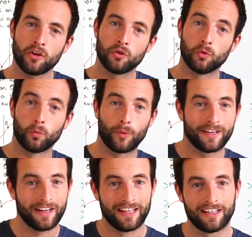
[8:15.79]
you'll
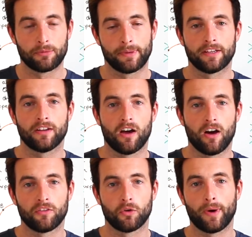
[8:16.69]
win a little bit
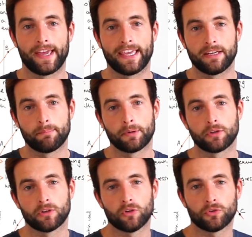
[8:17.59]
on the way in, but
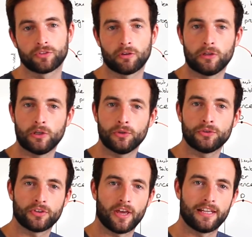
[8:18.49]
you'll also
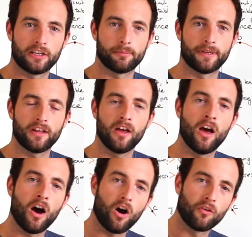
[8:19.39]
lose a little bit
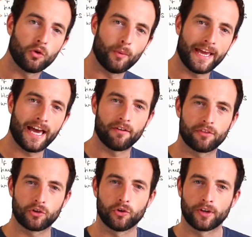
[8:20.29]
on the way out of
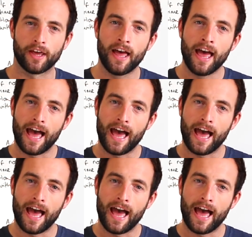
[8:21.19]
the corner.